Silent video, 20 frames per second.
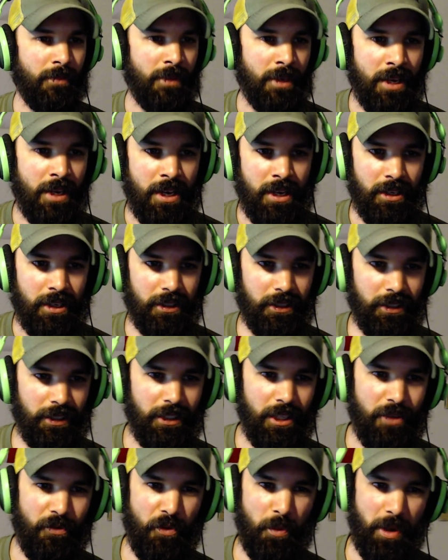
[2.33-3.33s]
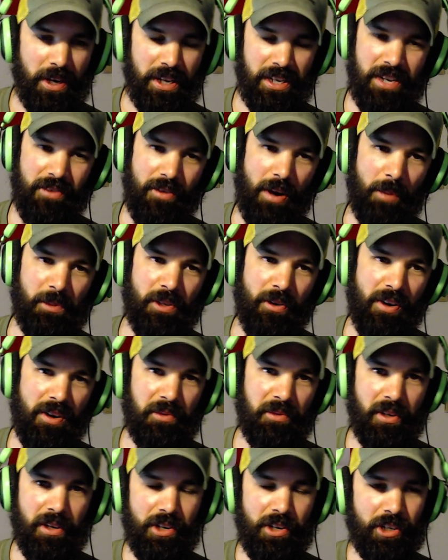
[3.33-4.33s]
Hello everybody, Ian Robson. Welcome to
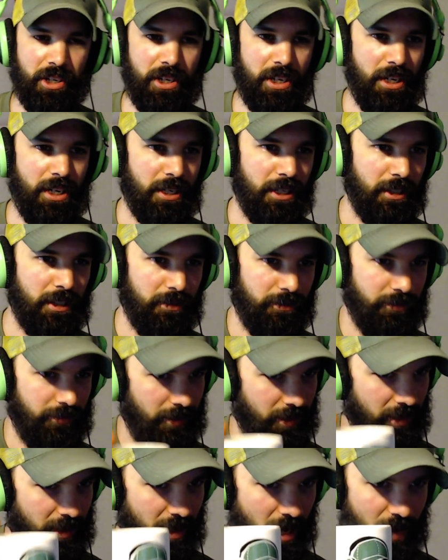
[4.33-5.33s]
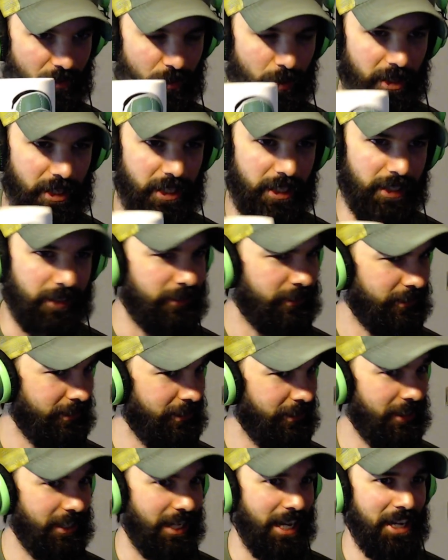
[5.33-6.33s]
another edition of Coffee with Ian,
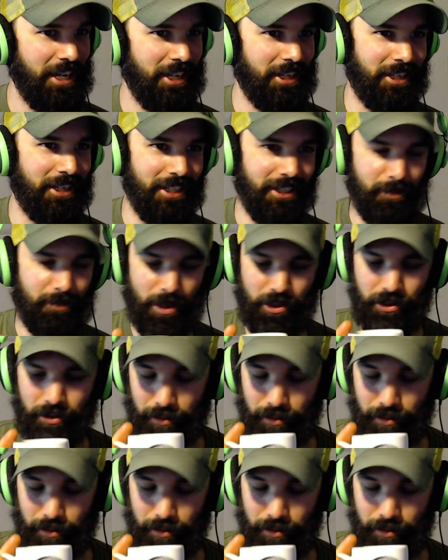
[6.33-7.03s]
Canada Day special.